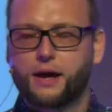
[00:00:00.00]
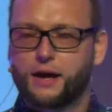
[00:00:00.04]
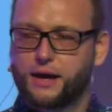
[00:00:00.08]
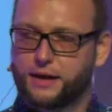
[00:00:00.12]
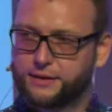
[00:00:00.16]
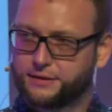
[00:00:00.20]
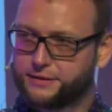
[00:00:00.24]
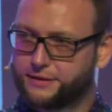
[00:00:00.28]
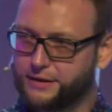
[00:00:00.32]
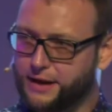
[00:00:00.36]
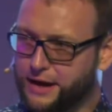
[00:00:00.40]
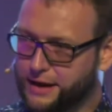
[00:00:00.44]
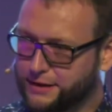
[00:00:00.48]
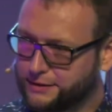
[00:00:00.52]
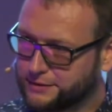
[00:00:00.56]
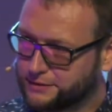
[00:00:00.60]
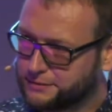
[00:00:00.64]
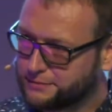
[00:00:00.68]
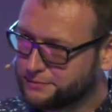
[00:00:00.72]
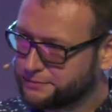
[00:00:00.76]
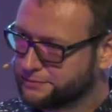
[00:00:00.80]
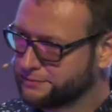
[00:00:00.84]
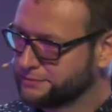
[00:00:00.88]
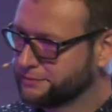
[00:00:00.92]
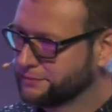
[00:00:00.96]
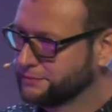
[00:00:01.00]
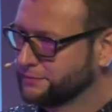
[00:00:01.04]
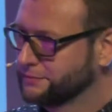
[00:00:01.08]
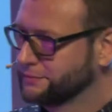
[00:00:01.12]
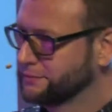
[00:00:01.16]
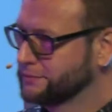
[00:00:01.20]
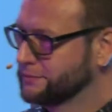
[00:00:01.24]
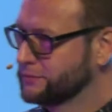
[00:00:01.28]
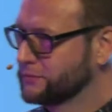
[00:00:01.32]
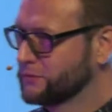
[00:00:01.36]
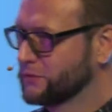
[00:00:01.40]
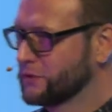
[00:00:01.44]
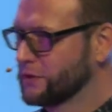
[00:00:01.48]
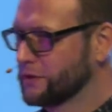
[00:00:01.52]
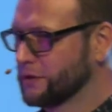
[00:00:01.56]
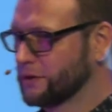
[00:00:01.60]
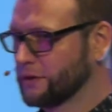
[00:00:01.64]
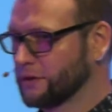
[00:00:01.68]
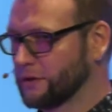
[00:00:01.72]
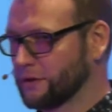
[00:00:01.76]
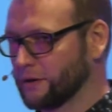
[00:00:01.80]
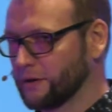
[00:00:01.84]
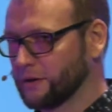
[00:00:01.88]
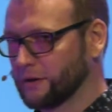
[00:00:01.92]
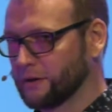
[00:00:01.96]
And then,
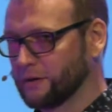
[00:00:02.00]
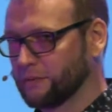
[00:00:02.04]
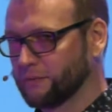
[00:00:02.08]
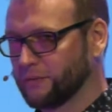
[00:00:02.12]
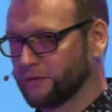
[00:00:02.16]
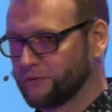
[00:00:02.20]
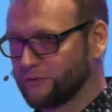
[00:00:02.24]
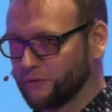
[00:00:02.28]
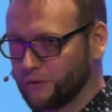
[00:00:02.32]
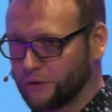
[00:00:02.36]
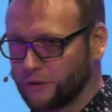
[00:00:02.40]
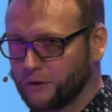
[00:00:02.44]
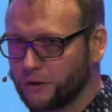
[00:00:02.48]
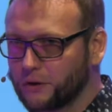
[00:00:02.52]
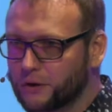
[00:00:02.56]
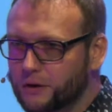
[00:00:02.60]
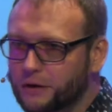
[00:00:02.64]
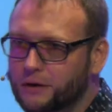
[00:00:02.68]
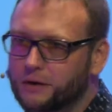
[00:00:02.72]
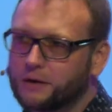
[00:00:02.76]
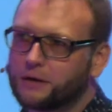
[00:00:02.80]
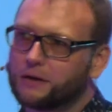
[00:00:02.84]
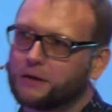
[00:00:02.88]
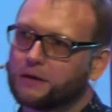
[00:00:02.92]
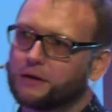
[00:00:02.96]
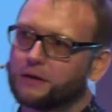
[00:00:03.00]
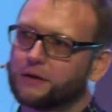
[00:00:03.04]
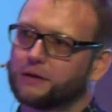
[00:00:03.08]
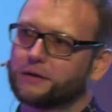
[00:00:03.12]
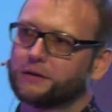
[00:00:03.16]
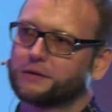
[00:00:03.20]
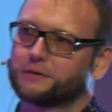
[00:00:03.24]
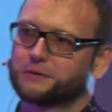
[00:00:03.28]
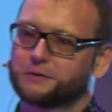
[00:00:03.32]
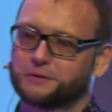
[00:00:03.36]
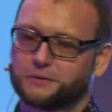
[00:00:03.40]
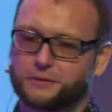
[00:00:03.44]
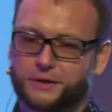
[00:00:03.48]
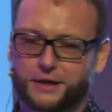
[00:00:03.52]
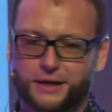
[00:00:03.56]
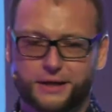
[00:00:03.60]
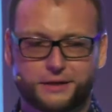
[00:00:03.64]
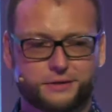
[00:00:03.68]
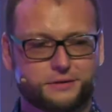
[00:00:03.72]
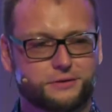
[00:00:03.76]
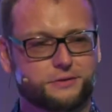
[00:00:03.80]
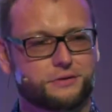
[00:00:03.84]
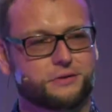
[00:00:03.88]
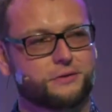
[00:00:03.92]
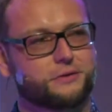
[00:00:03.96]
before you
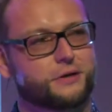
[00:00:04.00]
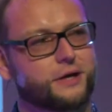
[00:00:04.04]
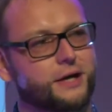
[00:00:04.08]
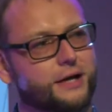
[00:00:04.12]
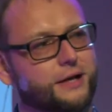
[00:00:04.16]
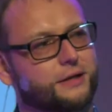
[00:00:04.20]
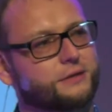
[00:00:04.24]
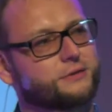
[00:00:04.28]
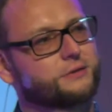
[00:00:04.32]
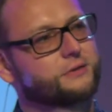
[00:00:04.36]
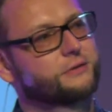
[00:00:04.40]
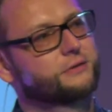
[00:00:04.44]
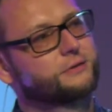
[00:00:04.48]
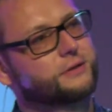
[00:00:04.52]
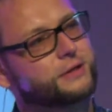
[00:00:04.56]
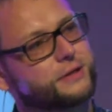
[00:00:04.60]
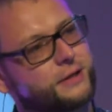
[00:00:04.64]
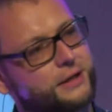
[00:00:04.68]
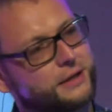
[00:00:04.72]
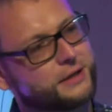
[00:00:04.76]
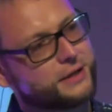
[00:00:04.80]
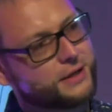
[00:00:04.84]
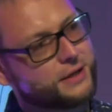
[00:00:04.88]
get your hands on the